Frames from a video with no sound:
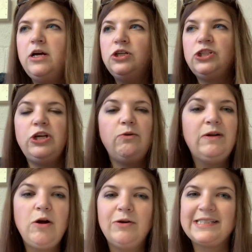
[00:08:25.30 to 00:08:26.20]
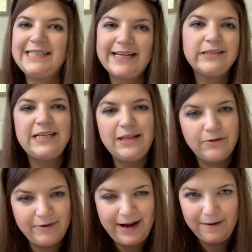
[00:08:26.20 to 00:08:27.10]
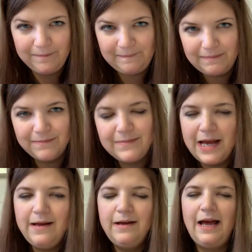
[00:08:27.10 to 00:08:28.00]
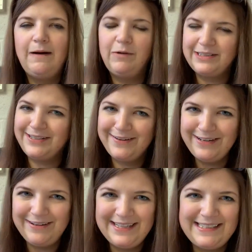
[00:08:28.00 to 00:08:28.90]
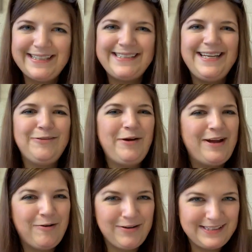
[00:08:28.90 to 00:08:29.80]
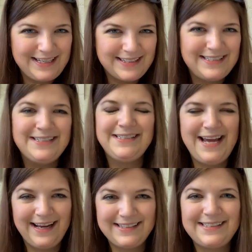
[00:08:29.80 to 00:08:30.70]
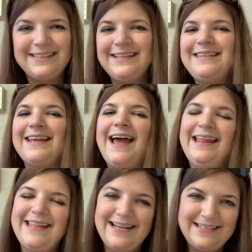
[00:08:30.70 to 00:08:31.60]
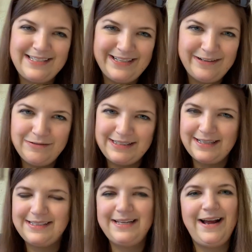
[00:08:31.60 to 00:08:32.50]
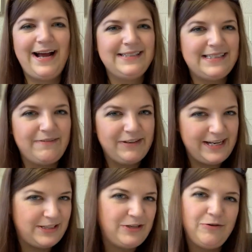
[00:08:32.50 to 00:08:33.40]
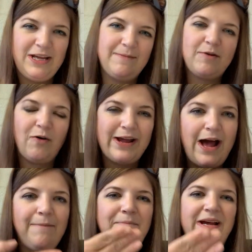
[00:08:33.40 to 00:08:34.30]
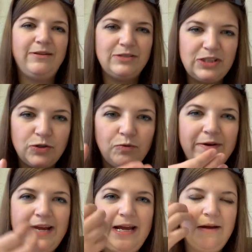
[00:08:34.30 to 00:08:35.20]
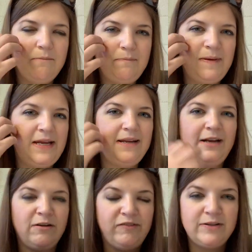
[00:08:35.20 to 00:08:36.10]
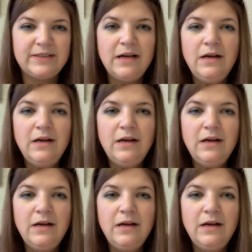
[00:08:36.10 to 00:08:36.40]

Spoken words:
So you would go to 63. And once you can do it at 63, you go to 66. And then to 69, 72, keep going up by those 3 beat intervals.